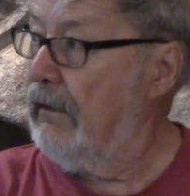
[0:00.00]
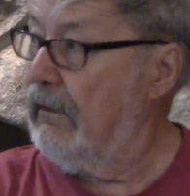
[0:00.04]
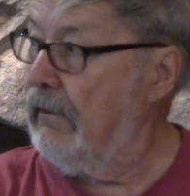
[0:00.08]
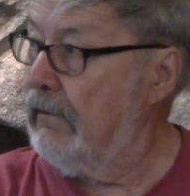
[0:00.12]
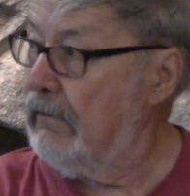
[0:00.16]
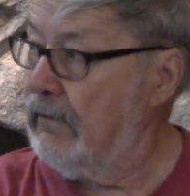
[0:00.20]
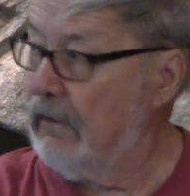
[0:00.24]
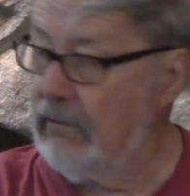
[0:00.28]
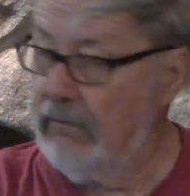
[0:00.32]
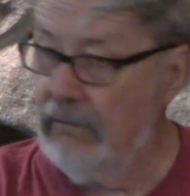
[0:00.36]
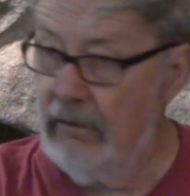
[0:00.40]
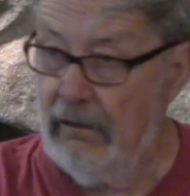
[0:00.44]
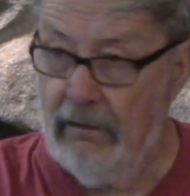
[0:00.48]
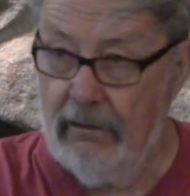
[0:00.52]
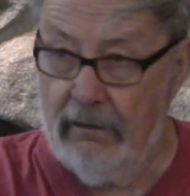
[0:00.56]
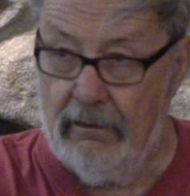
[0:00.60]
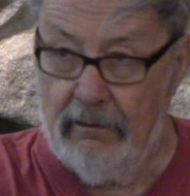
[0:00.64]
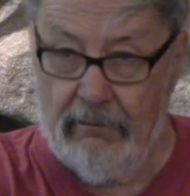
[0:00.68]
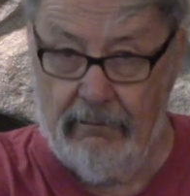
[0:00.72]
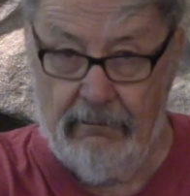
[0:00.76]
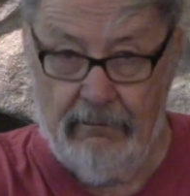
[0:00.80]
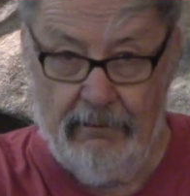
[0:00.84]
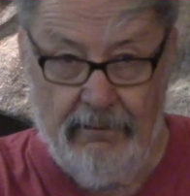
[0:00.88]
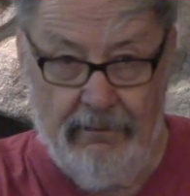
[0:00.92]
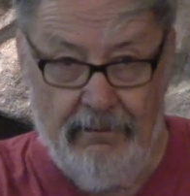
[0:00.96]
and you think,
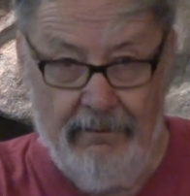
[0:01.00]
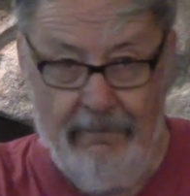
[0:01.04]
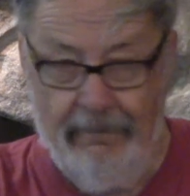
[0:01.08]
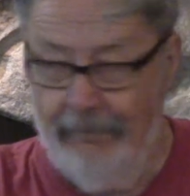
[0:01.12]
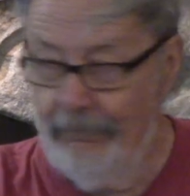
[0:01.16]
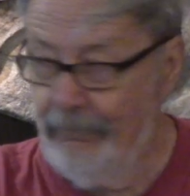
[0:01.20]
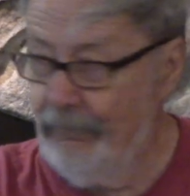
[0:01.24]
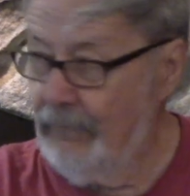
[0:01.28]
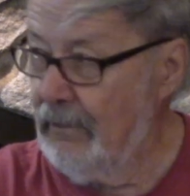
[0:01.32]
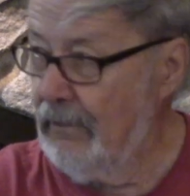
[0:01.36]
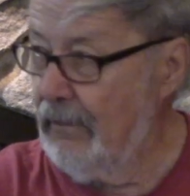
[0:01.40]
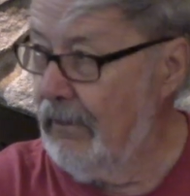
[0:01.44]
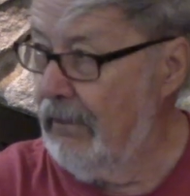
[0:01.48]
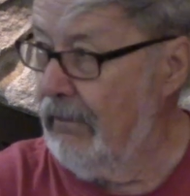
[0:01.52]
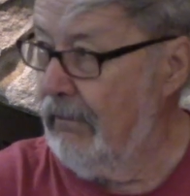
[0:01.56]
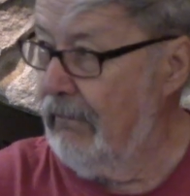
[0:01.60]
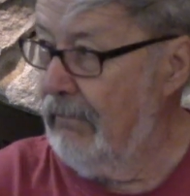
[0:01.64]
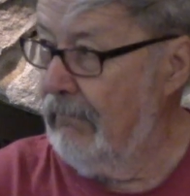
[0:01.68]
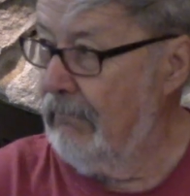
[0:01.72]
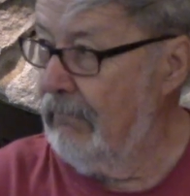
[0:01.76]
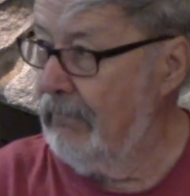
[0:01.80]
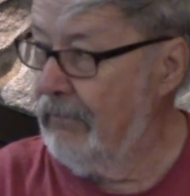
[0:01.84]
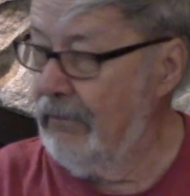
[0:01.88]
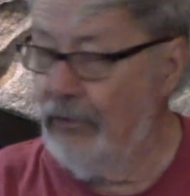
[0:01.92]
oh, you know,